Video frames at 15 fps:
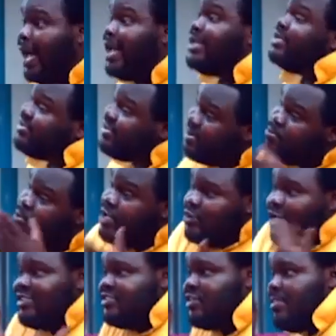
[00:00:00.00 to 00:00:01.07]
And the same way you
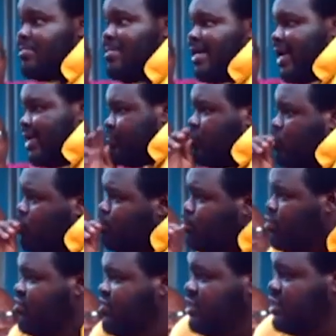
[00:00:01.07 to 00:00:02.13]
are disturbing my right to good
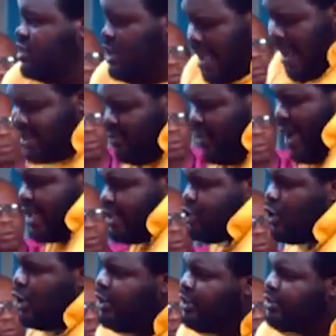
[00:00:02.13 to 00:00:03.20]
music and where I
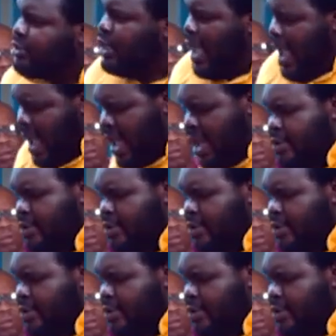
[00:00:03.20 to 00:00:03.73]
enjoy it. Eh?